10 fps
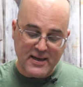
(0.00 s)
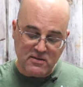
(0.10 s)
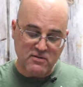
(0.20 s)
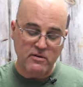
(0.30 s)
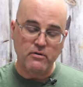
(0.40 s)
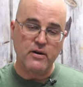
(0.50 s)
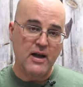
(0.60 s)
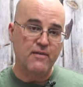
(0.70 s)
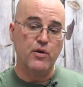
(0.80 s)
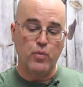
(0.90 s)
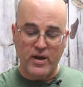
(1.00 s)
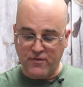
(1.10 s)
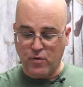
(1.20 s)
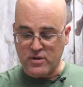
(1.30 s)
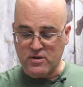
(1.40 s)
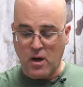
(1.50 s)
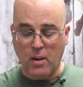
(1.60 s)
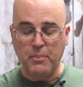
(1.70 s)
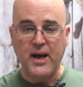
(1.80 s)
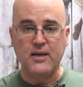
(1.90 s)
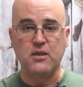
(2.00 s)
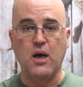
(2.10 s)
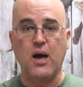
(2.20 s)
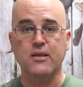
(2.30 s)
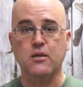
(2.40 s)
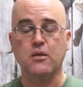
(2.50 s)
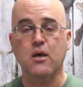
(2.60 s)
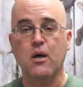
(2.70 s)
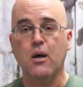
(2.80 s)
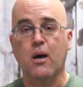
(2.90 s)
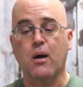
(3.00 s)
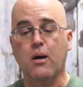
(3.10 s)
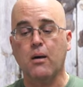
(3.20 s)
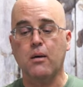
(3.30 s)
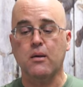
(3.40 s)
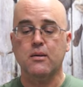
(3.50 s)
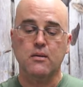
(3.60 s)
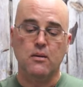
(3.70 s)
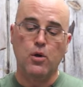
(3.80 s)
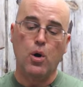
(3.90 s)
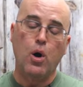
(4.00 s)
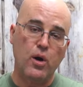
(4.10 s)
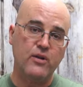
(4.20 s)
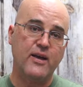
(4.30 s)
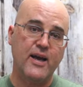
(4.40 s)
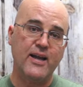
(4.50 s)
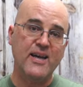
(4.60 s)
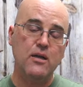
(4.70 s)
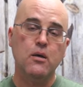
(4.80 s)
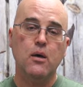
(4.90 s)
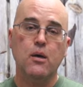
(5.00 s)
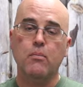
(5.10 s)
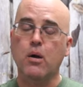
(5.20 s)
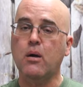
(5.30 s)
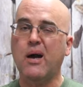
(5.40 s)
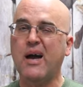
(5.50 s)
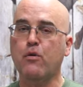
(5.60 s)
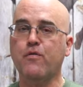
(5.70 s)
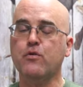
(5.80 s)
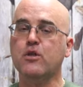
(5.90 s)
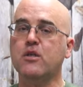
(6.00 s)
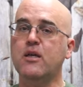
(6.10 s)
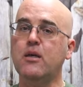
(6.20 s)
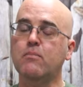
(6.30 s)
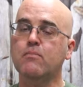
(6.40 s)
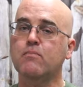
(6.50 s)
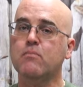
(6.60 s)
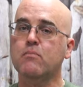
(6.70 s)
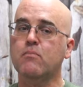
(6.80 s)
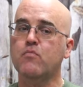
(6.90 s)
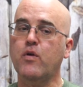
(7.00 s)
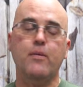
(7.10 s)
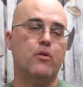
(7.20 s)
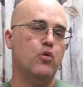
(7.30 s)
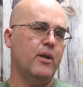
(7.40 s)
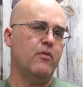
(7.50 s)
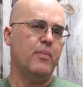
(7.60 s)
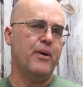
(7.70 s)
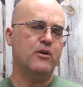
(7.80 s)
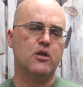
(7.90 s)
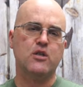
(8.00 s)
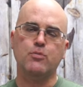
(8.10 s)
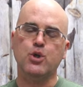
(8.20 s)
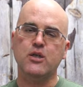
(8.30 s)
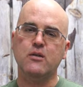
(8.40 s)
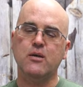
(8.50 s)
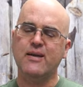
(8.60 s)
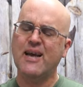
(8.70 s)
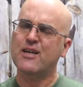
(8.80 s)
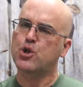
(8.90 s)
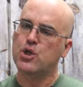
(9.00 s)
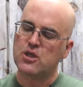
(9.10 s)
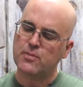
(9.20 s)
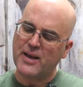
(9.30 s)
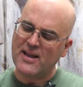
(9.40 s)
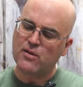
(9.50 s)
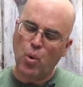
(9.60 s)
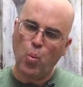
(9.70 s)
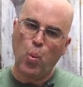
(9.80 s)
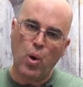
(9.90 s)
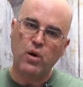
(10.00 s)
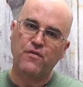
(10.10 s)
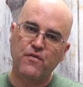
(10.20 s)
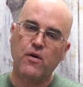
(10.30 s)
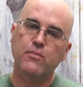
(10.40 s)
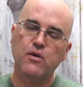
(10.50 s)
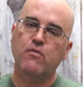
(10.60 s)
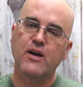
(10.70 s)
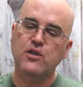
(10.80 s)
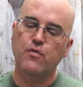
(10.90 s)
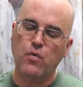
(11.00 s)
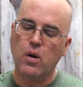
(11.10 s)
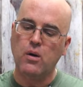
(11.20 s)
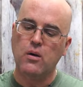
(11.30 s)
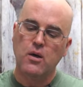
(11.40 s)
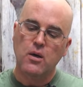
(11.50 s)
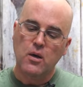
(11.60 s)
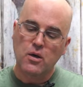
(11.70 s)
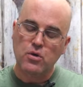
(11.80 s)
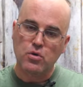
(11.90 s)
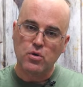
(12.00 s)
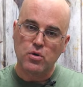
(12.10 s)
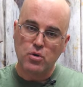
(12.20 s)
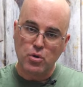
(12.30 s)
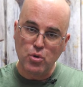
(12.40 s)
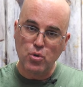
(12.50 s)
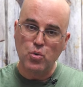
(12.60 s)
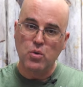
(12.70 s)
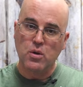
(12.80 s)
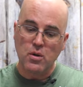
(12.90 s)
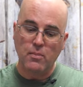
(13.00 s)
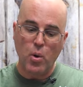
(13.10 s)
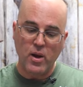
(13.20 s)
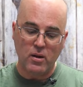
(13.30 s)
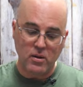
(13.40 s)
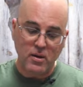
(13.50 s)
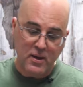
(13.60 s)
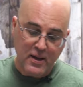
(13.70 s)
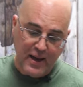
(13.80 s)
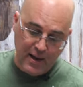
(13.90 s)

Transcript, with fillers: I, consider it a heavyweight for its compact size. A uh, little hard to get in, but I don't foresee too many repairs on this machine. Again, just get the water from the reservoir to the boiler.